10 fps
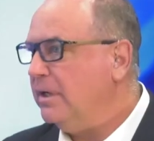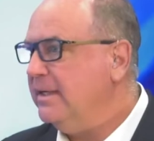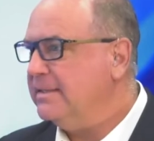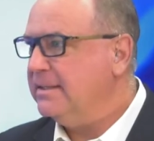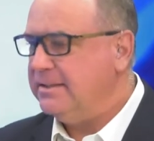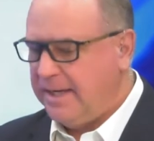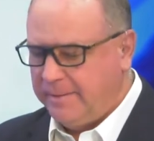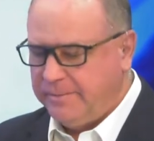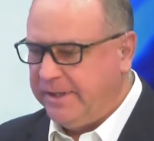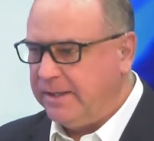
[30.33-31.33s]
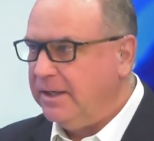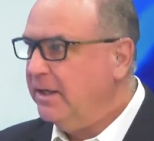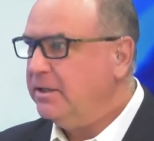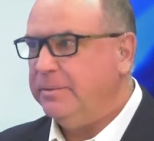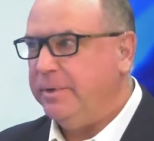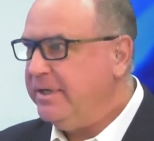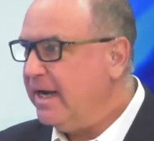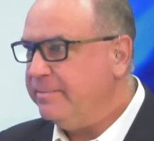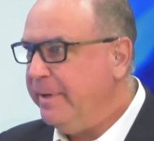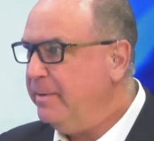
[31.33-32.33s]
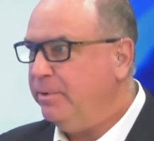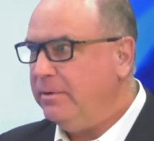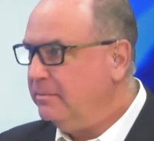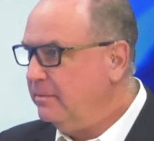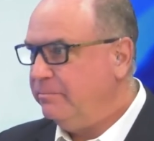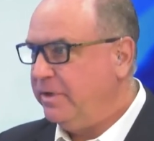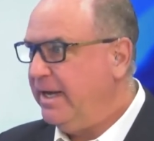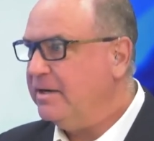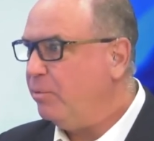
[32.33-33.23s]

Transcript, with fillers: is the same that to protect people, protect yeah.